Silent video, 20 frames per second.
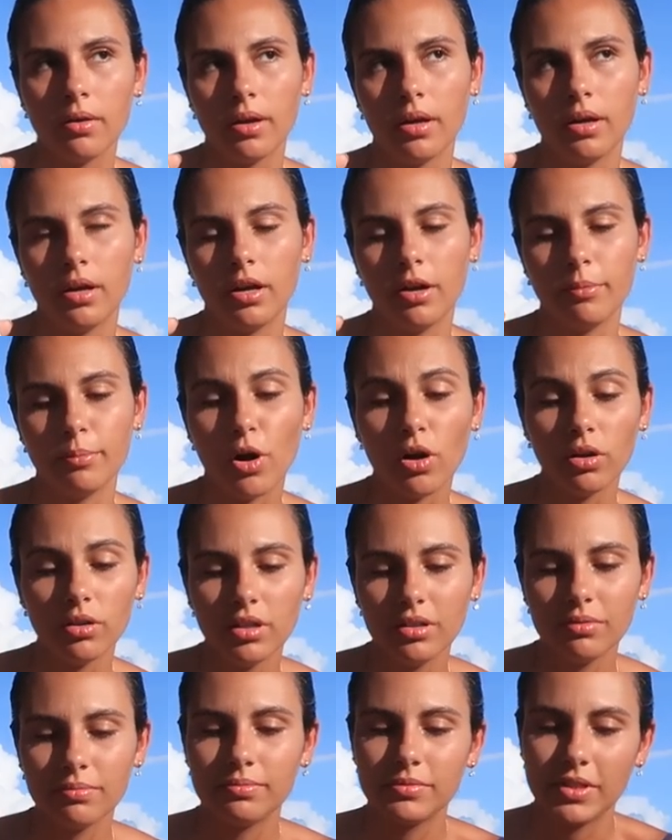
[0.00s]
Uh, I'm
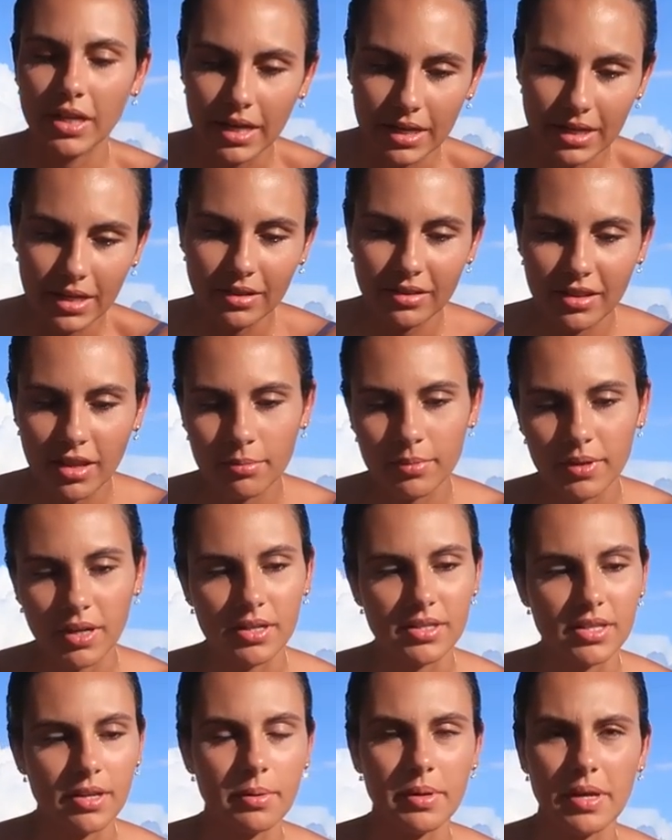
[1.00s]
only taking them
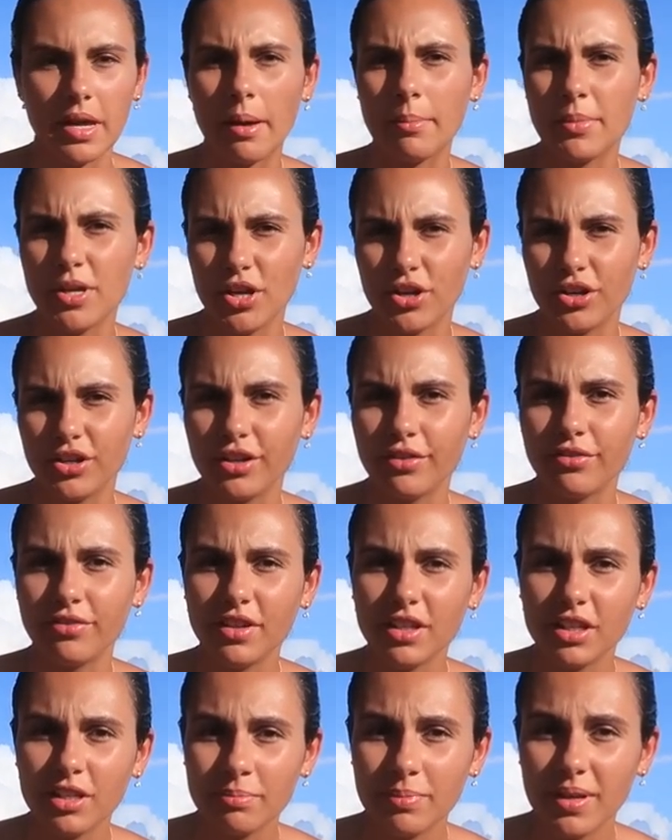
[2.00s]
because I'm, he I'm here in the
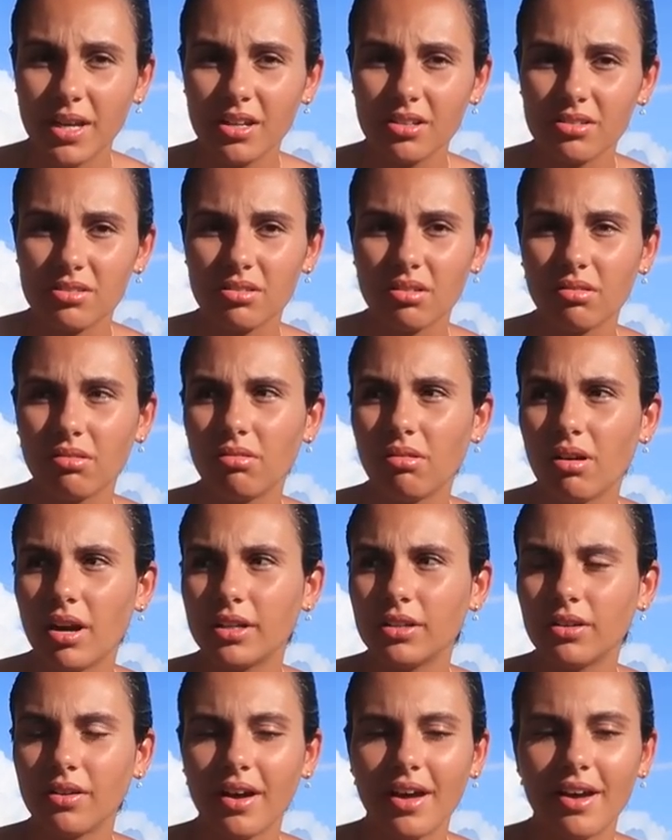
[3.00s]
Philippines, so
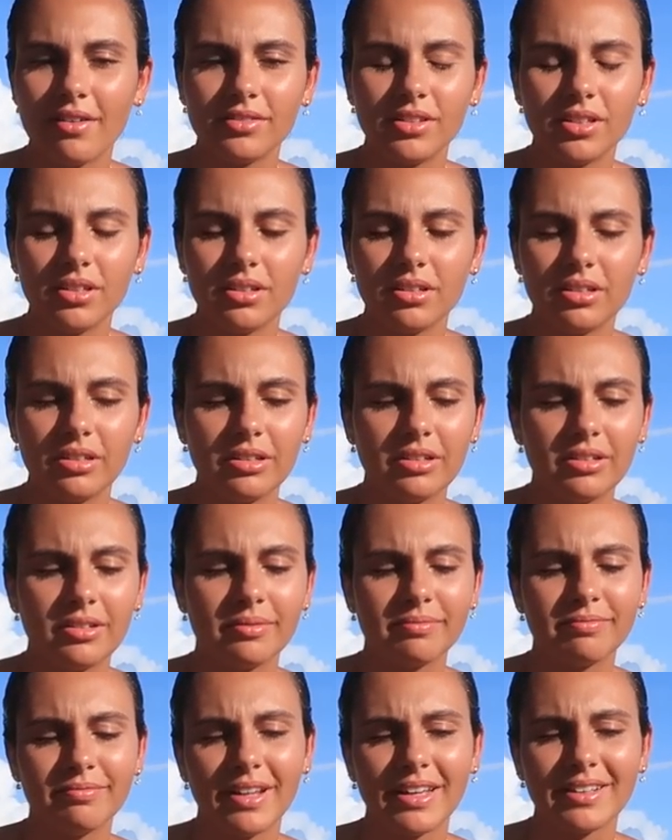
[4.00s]
I don't have
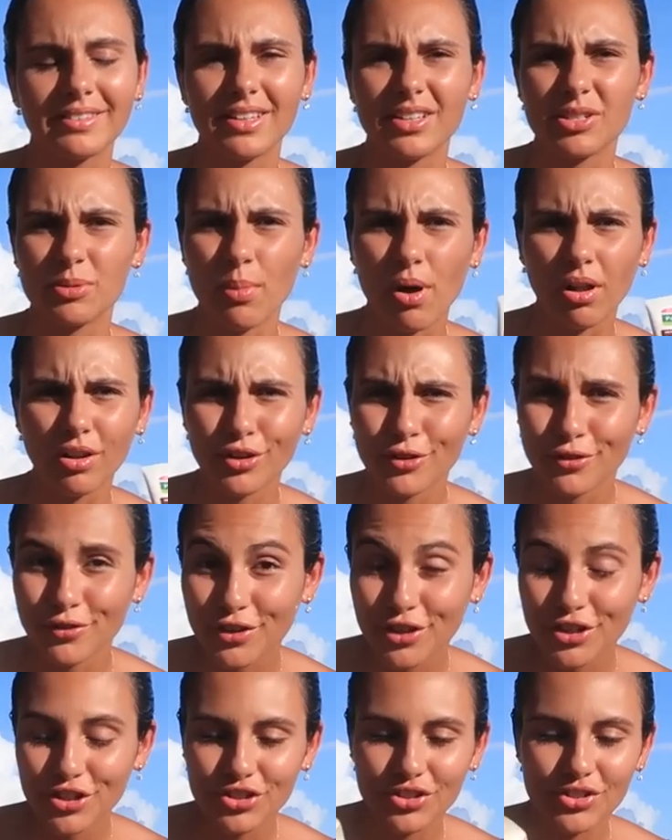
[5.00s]
the like the smaller
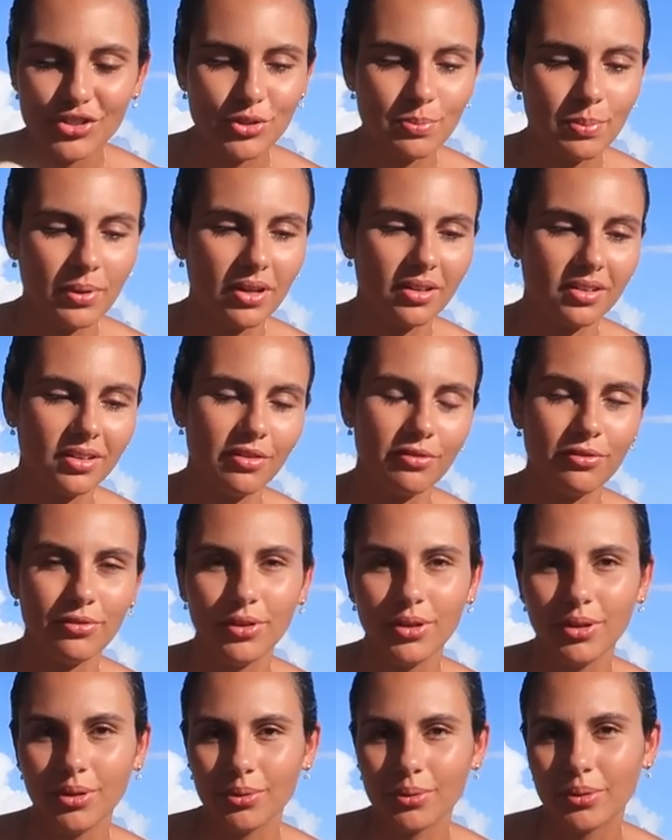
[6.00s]
versions, but if
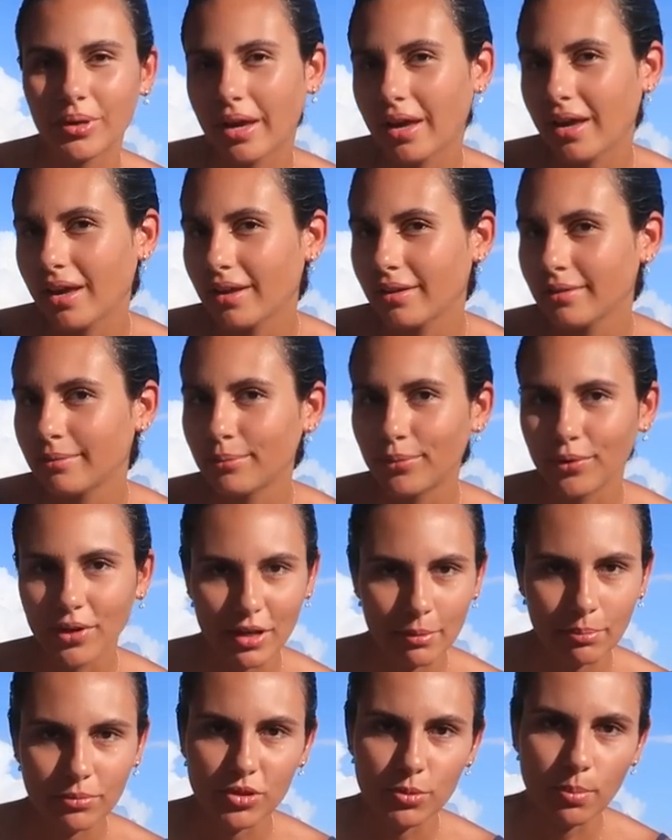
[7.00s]
you can
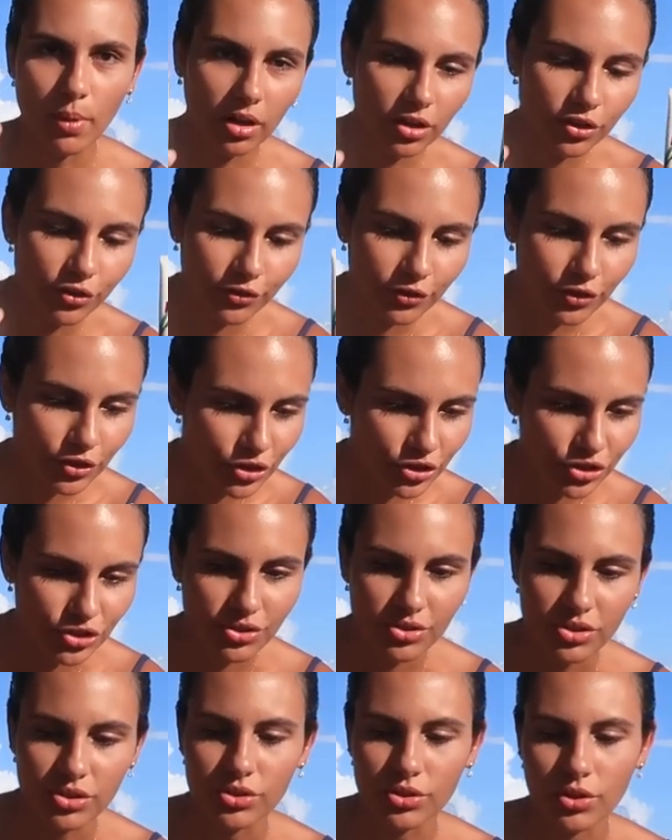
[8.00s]
bring smaller
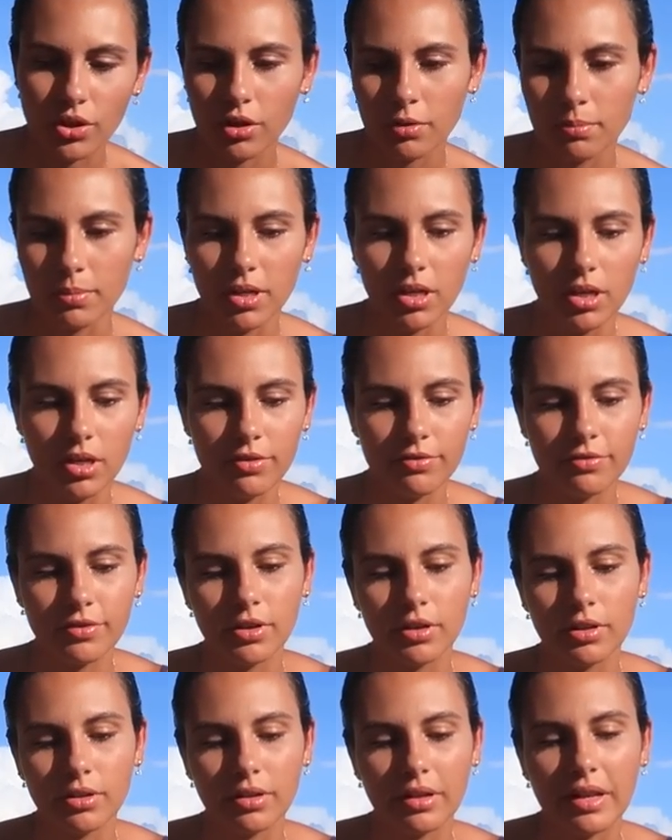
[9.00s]
versions, it's gonna be
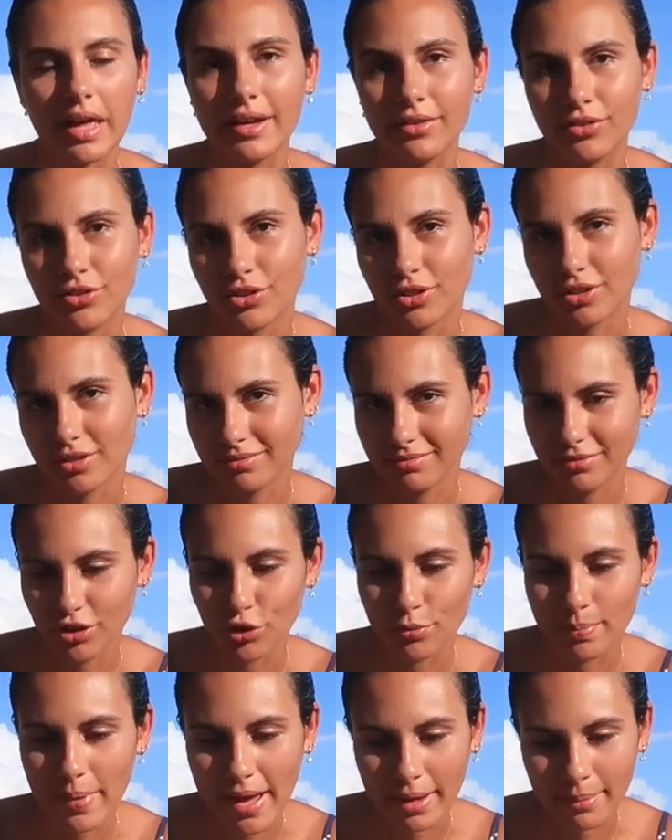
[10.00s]
even lighter
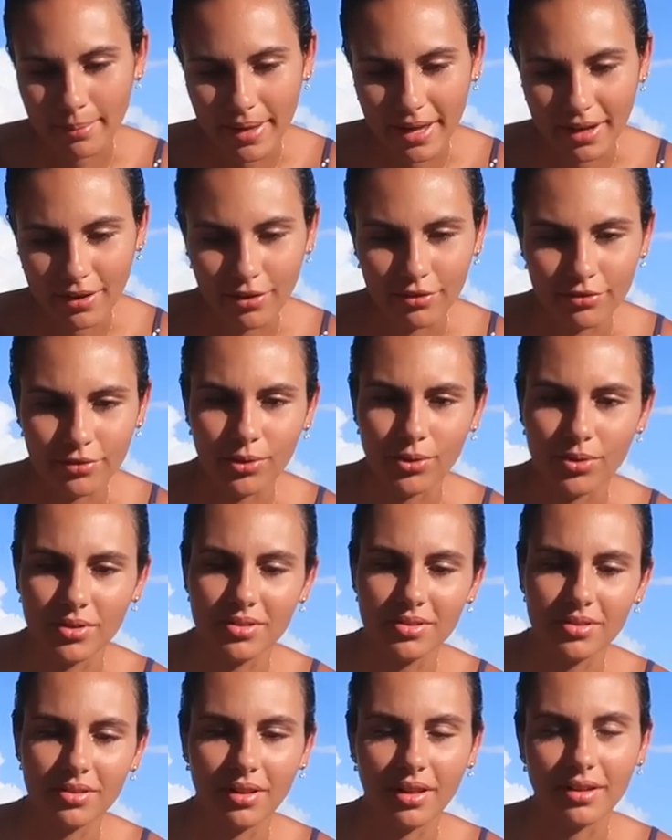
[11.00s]
your backpack, of course.
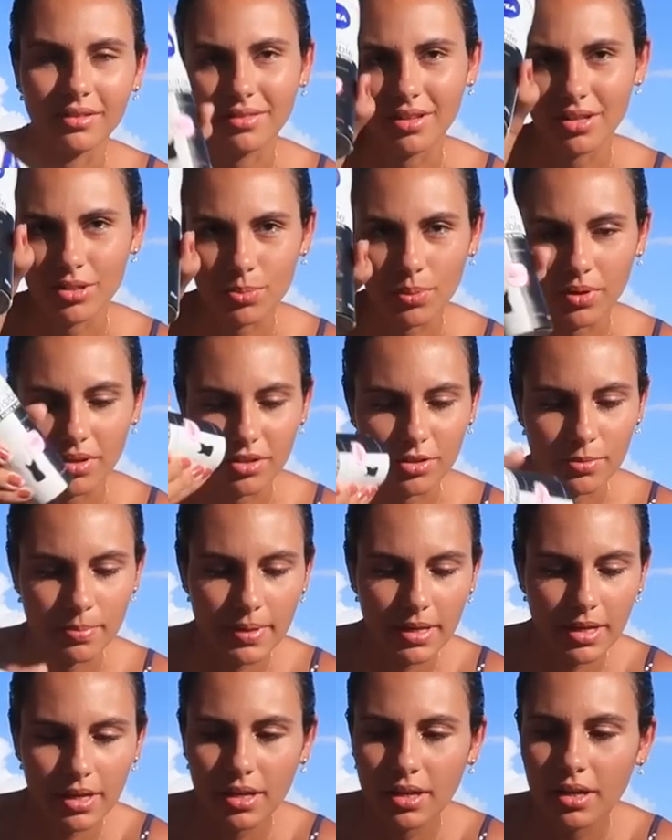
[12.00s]
Like this one is
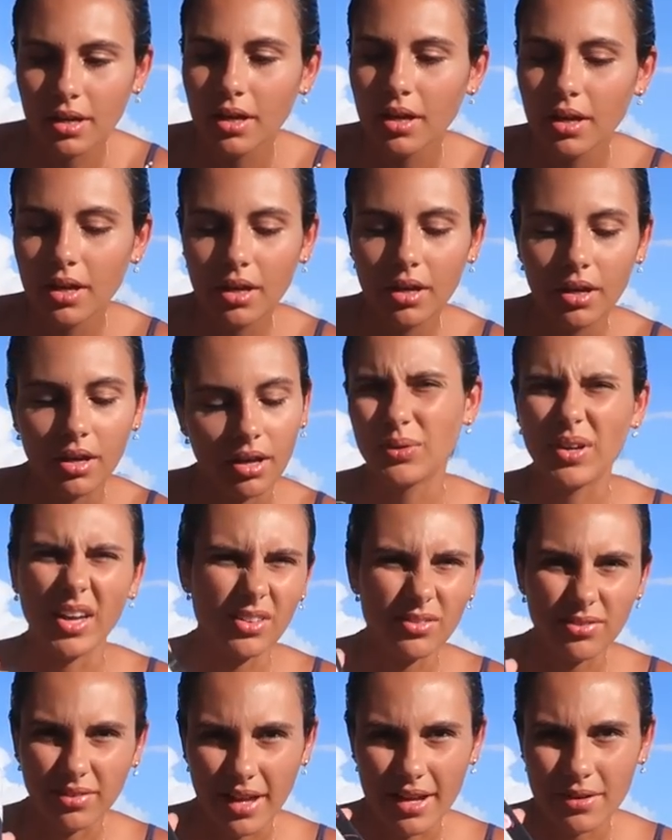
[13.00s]
big, you
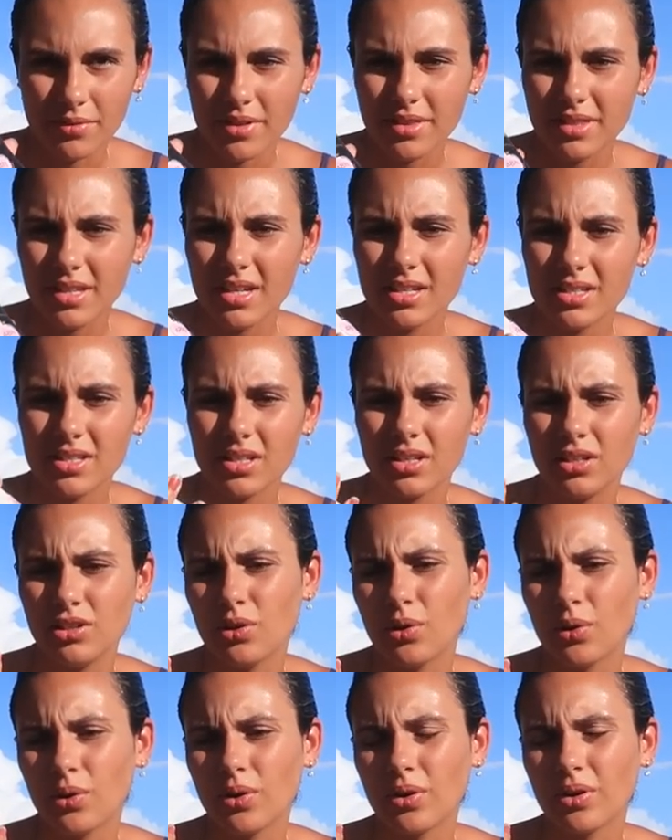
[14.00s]
can fly with this in
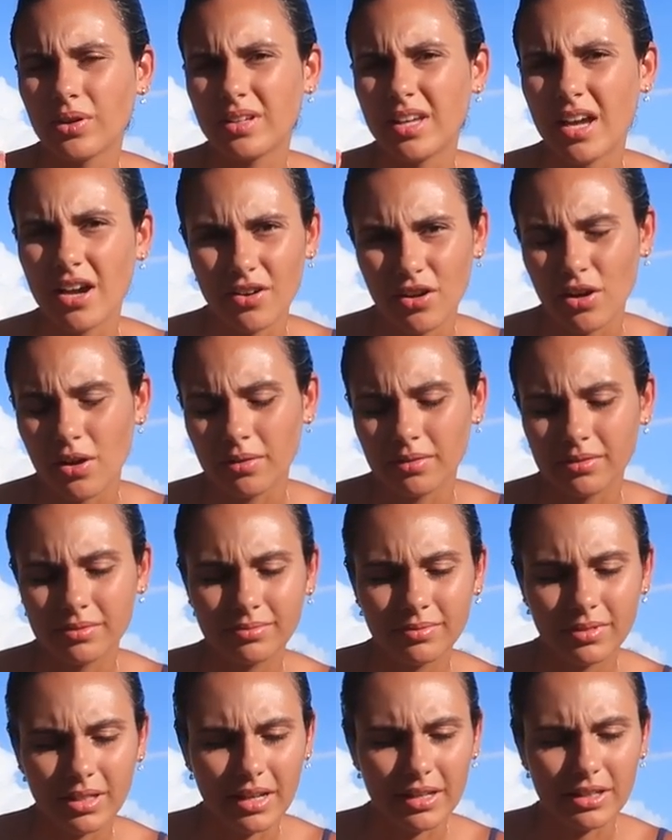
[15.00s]
your carry-on
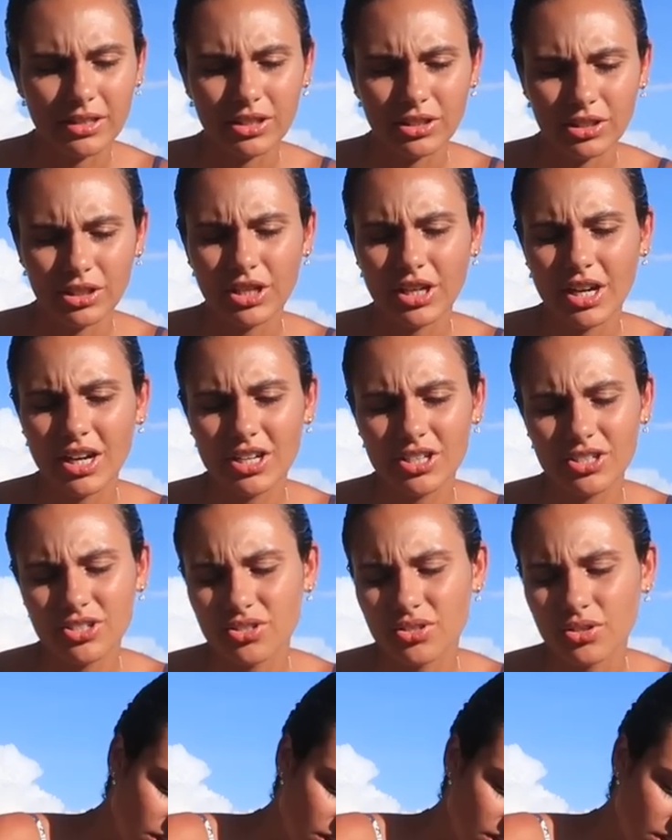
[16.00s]
luggage.